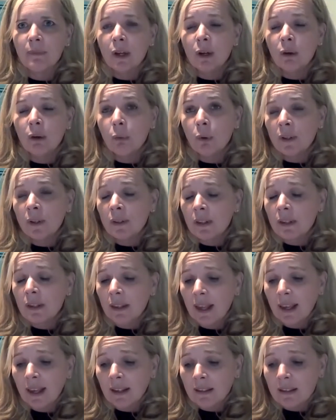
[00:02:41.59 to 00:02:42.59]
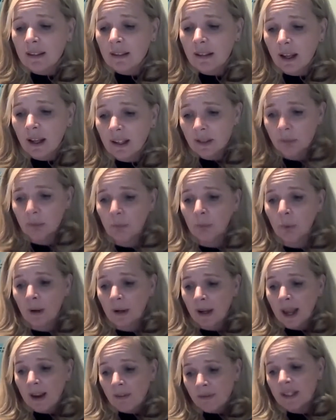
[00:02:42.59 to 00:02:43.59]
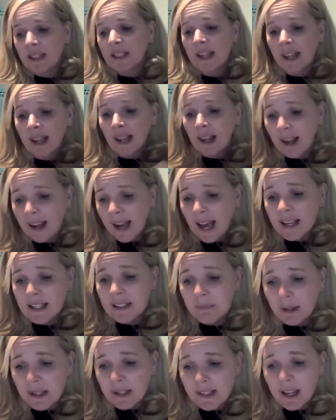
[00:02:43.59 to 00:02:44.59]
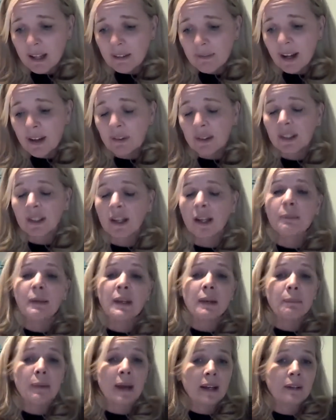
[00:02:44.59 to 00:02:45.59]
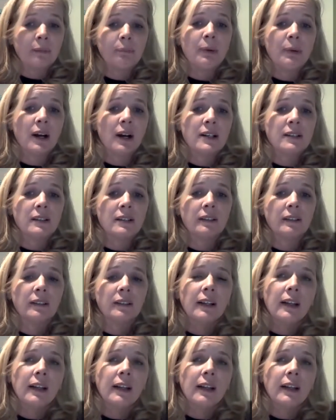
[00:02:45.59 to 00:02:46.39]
one of the things every day I ask myself, how can I be a better person?